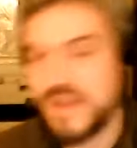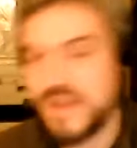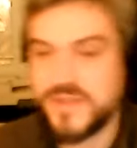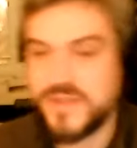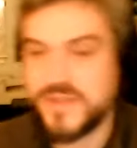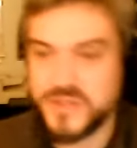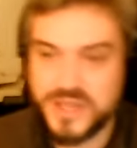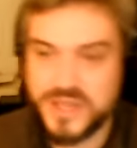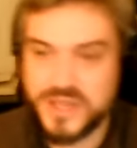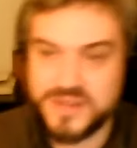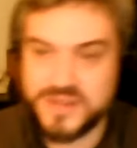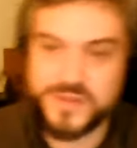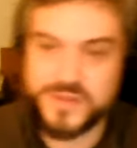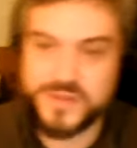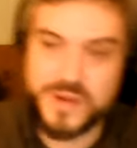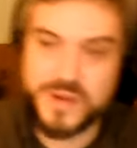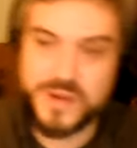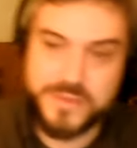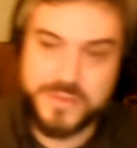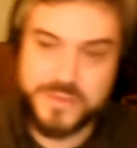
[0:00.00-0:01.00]
years later, if
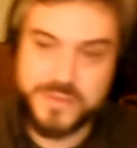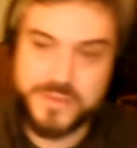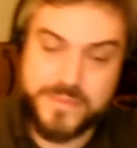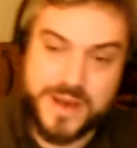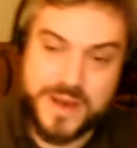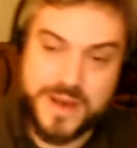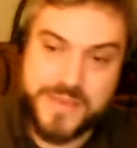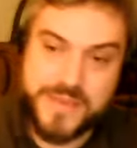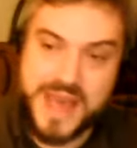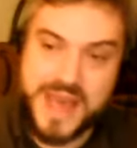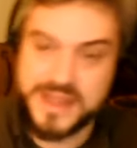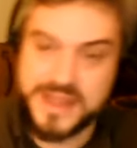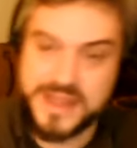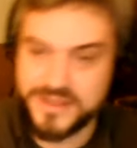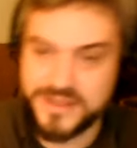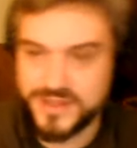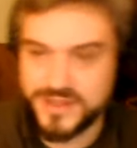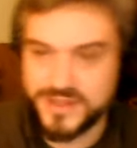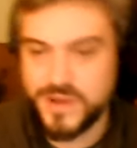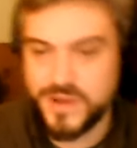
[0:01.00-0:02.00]
you want to bought back,
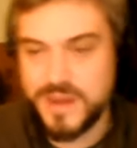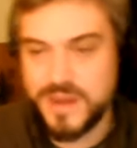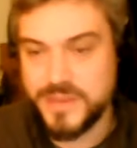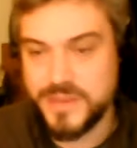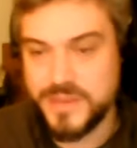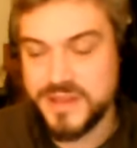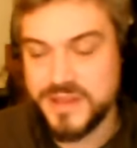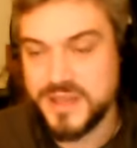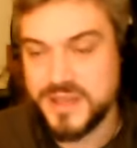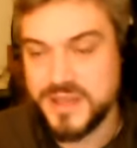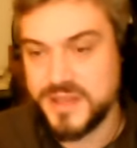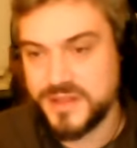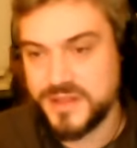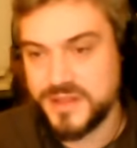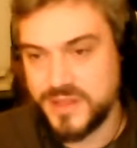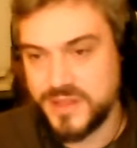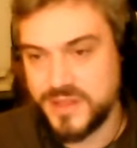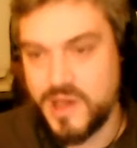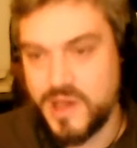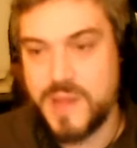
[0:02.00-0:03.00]
and the
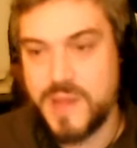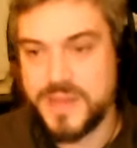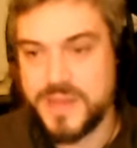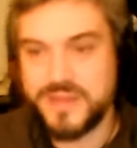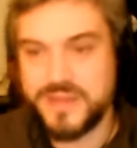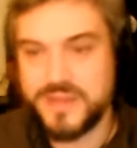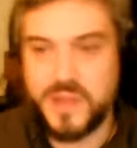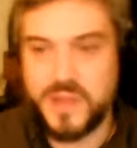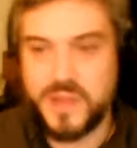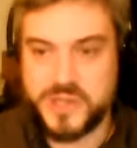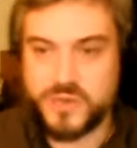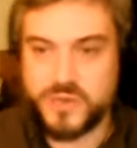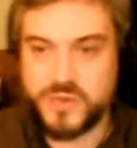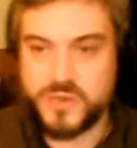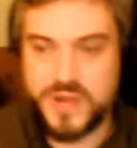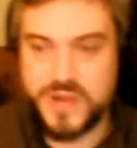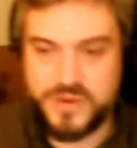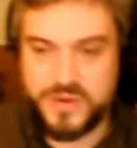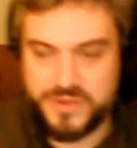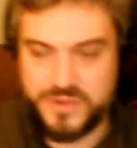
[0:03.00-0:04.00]
co-op and the
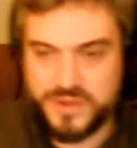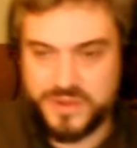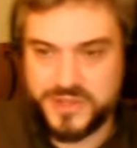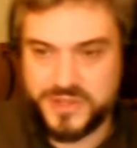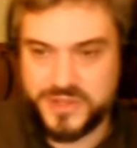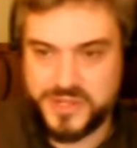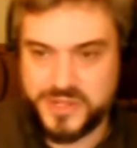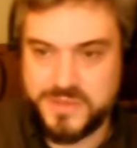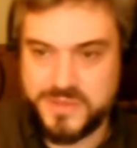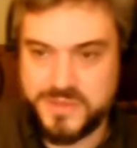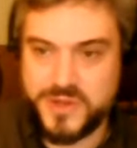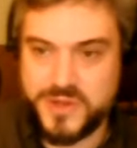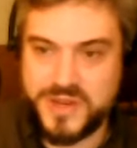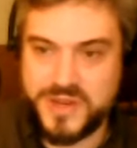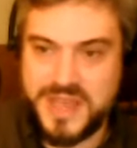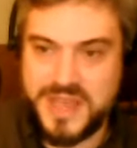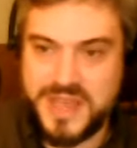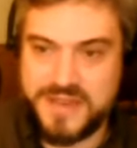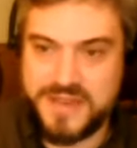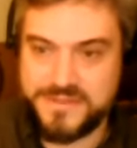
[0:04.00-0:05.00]
larger
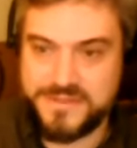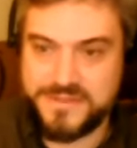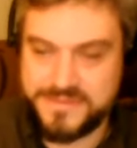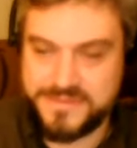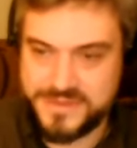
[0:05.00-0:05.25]
community have